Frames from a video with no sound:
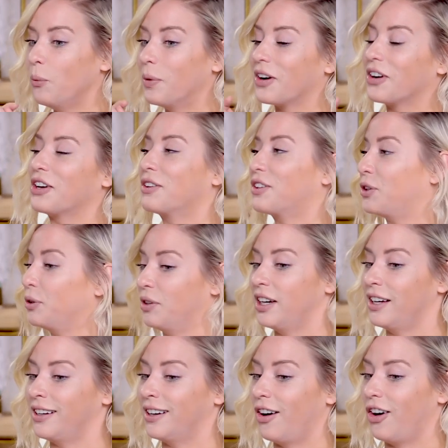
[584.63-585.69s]
where it
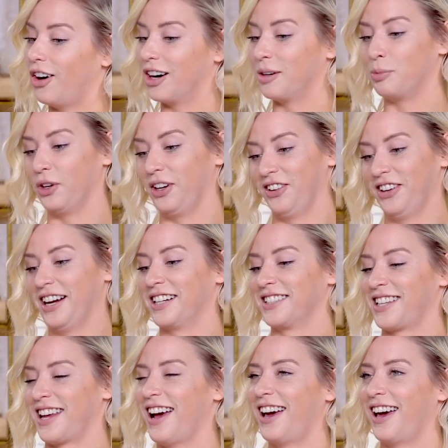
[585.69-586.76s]
included hard boiled
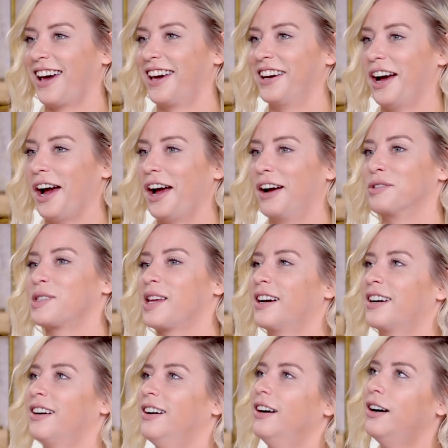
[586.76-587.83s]
eggs. And I was
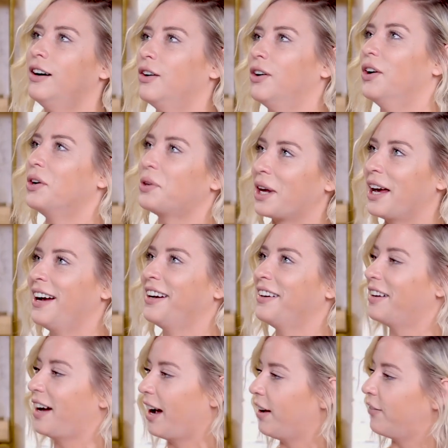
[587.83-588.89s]
like, oh,
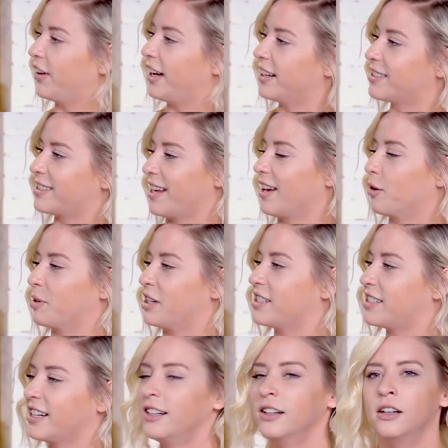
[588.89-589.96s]
okay, I have eggs. That'll be
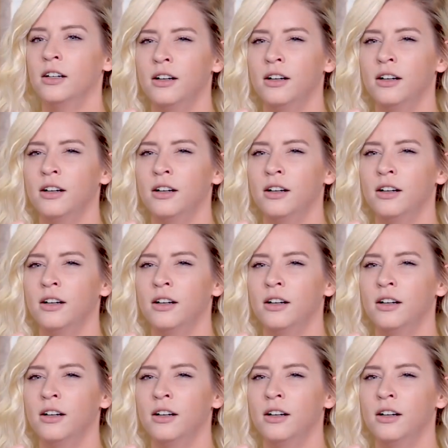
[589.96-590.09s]
easy.